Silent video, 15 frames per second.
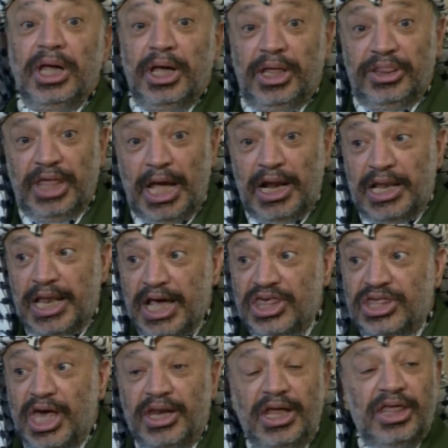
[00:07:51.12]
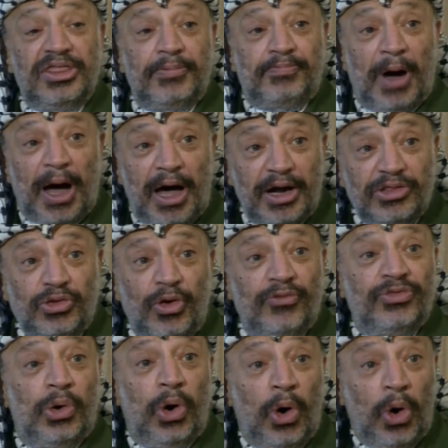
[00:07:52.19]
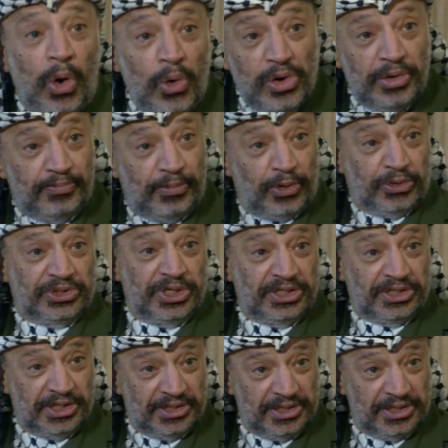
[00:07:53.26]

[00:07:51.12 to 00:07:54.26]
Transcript: The election is a part of the whole processes.